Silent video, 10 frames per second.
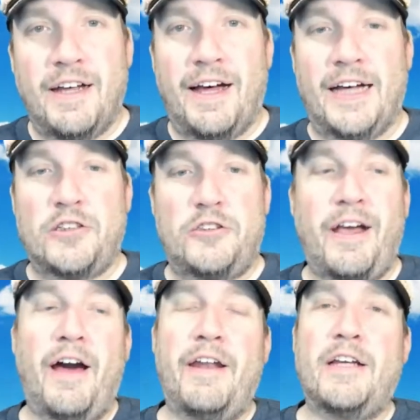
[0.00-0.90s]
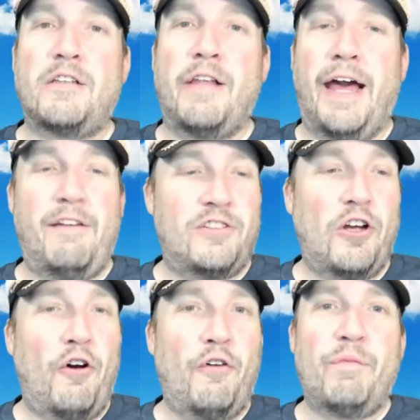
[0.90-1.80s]
So check out his live
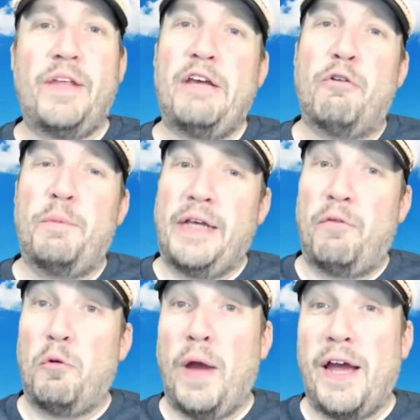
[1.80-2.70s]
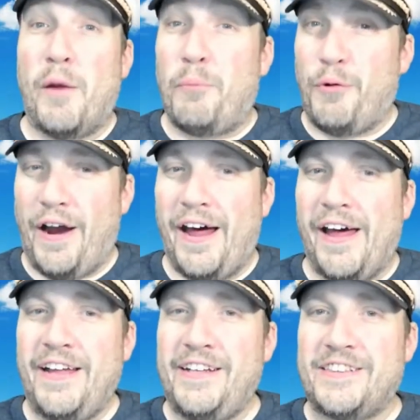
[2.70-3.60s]
show. He will be giving away a
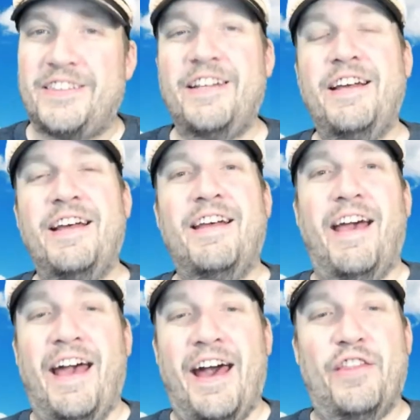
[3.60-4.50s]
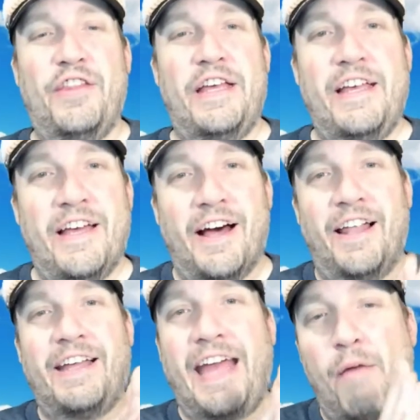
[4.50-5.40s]
prize. And
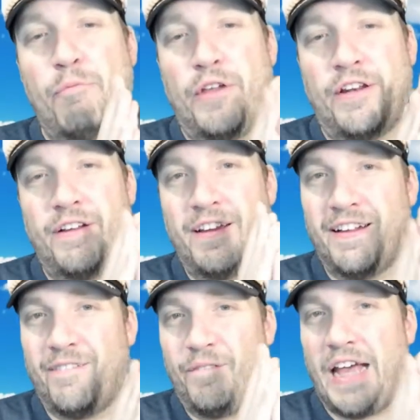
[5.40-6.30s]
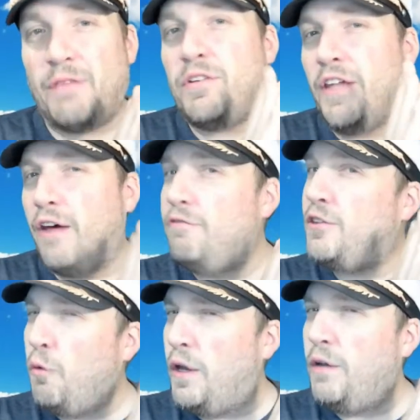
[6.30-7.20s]
the Captain loves
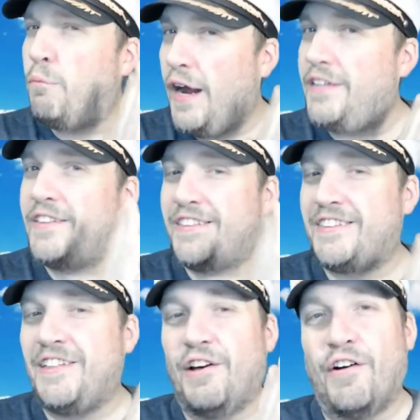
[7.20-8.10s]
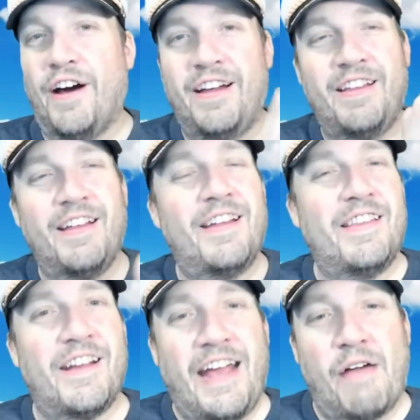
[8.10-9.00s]
to win prizes. So
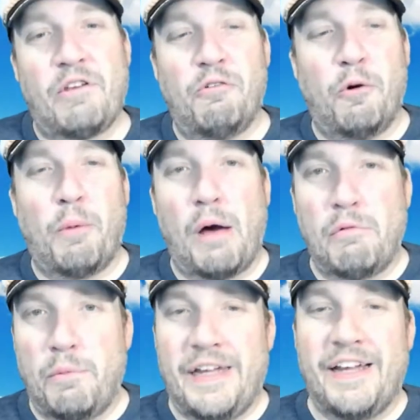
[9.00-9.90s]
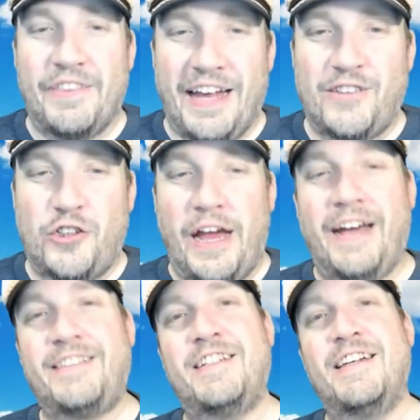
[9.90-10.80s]
the Captain will probably be in that
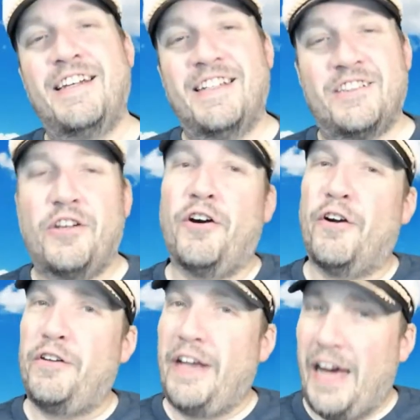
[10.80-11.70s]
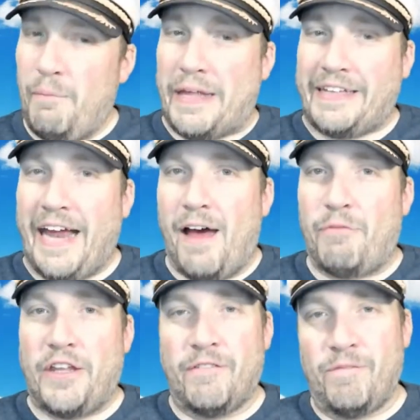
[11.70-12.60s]
chat. So you got to beat the
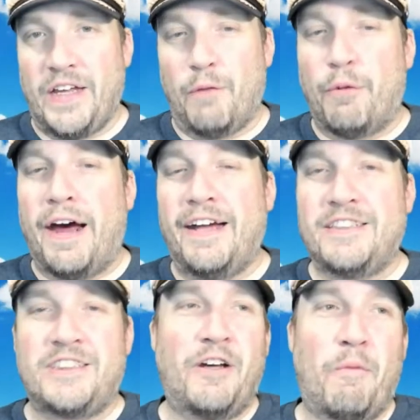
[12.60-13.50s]
Captain to get a prize.